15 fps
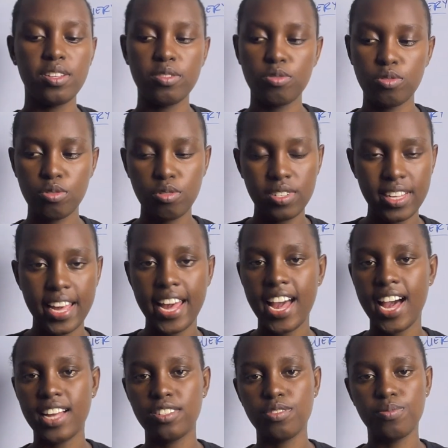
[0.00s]
So today I
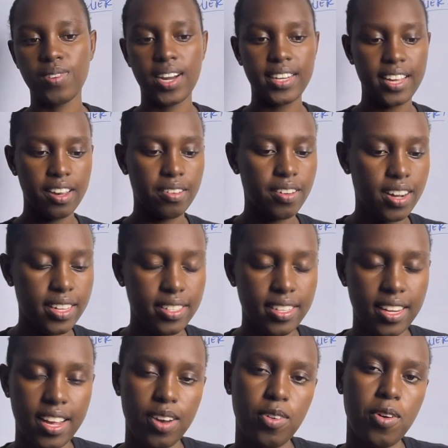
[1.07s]
had to run errands
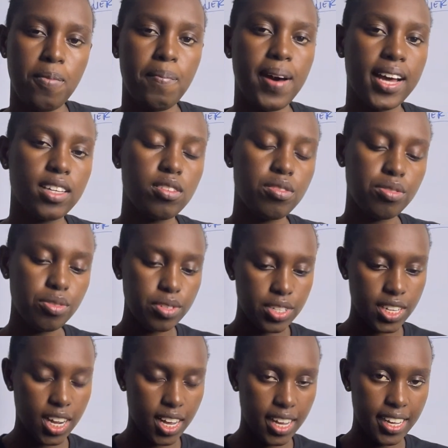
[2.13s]
and I got back so
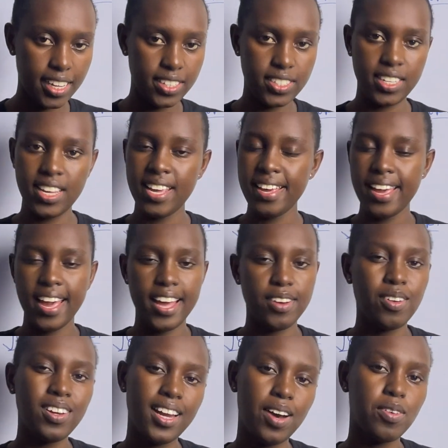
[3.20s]
tired, and
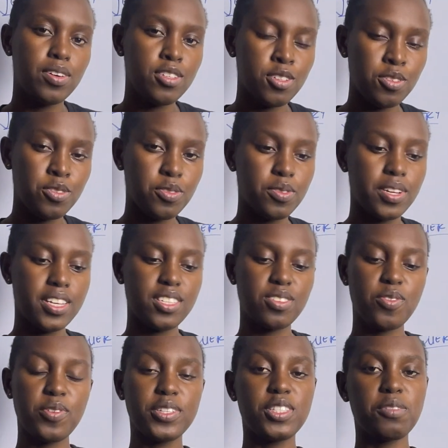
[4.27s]
all I want to do is go to